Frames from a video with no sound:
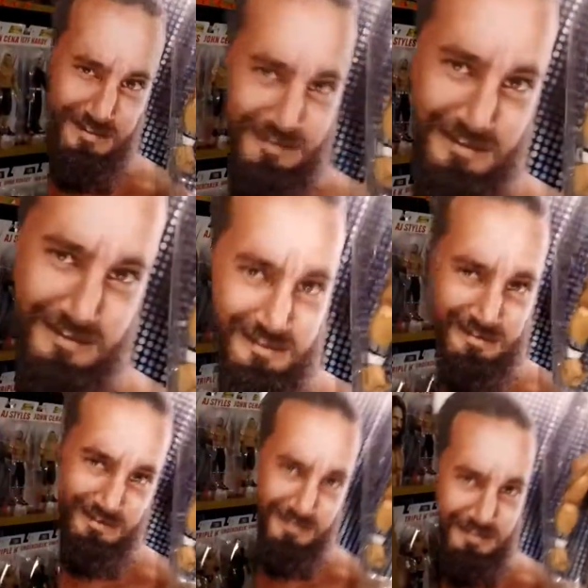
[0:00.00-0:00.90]
And I,
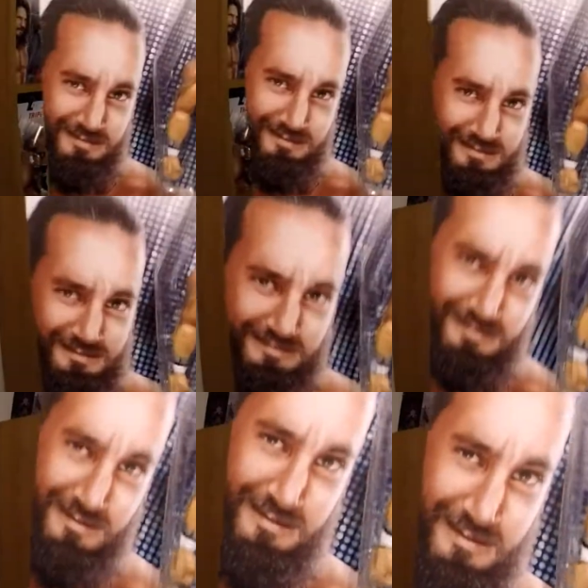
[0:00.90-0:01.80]
there was only one on
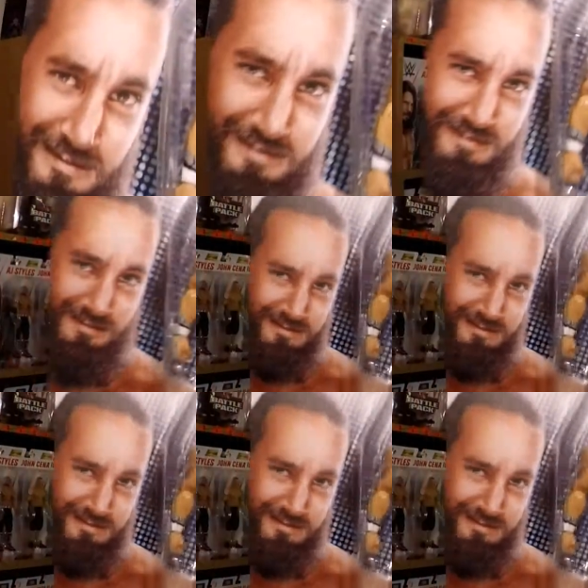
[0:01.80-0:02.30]
the shelf,